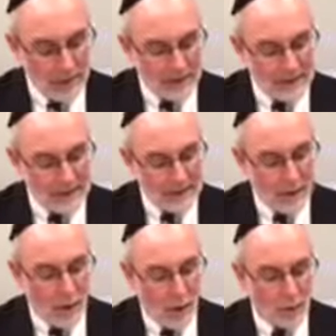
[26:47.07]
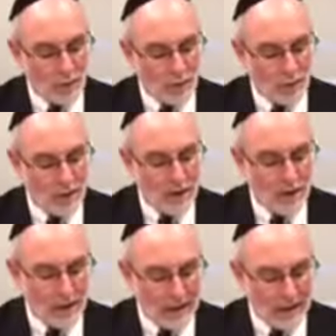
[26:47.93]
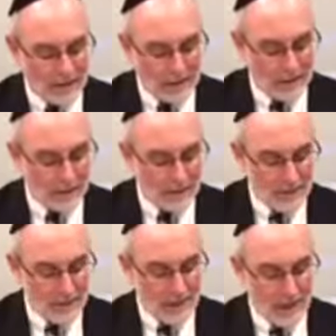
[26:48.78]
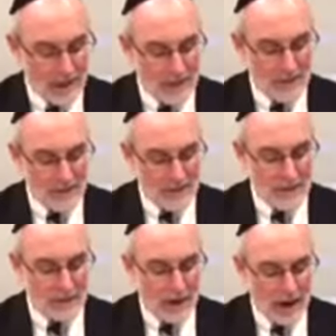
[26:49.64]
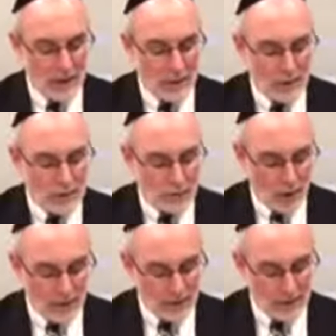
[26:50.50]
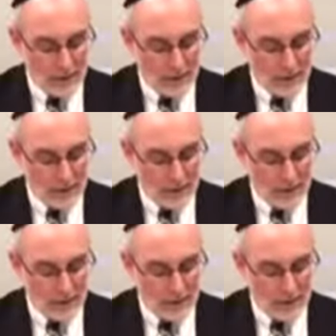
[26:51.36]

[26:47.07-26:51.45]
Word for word: and the whole generality of the sitra achra kulo.